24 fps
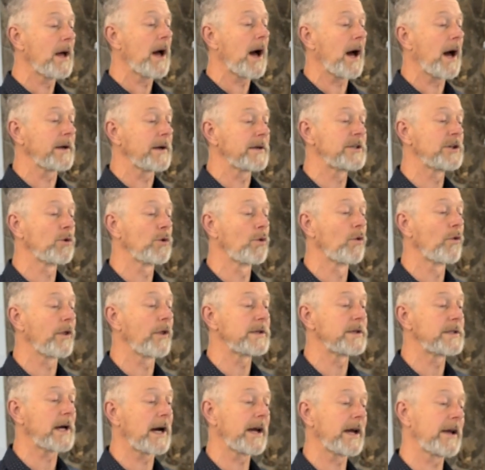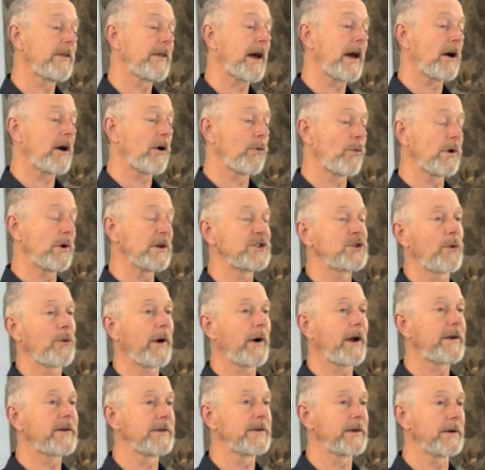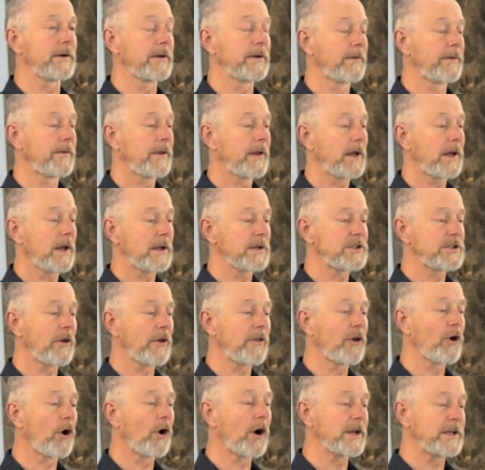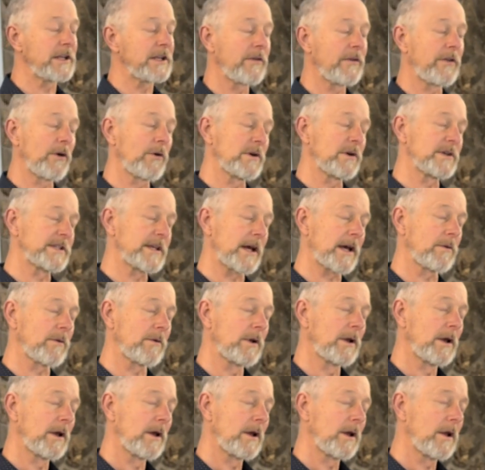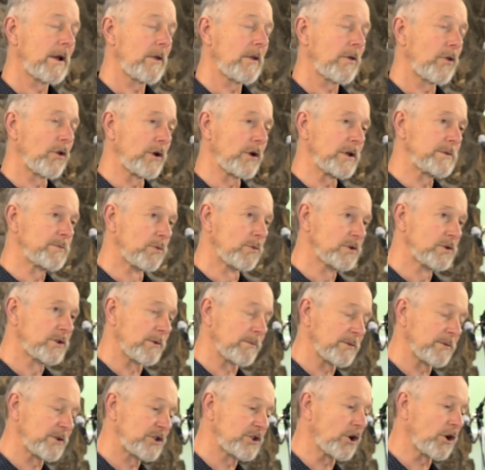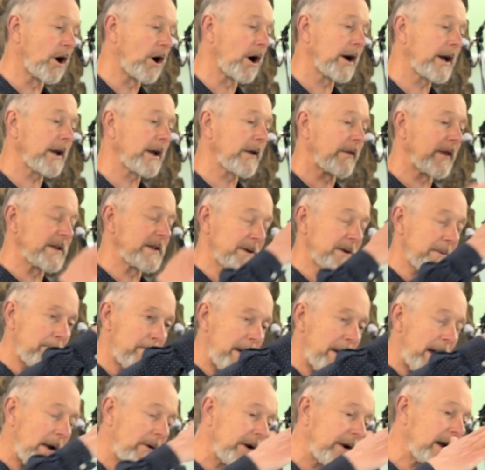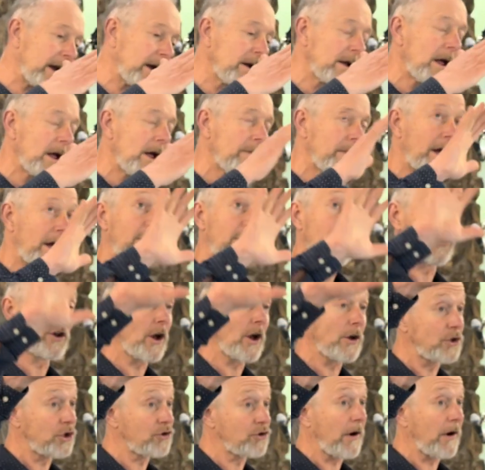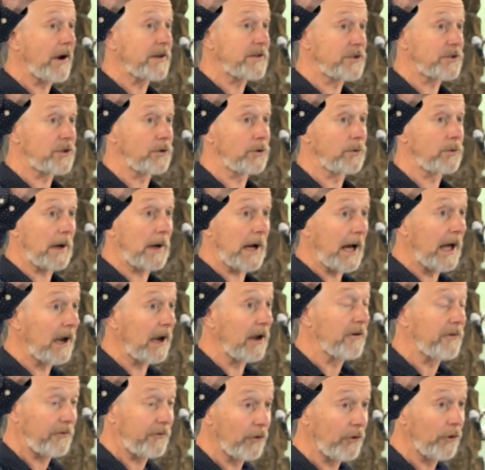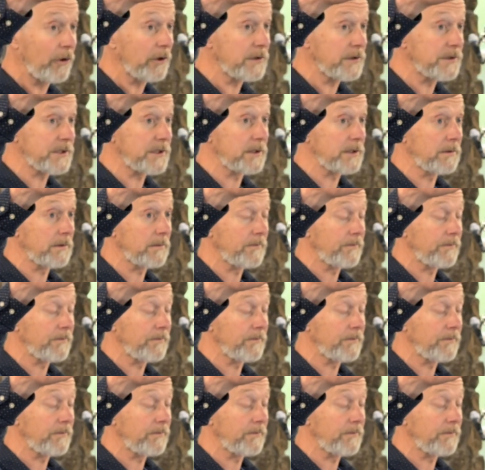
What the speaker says: until the day they are resurrected. And so the idea there is that these Muslims die and there's a barrier. They don't go straight to Allah first,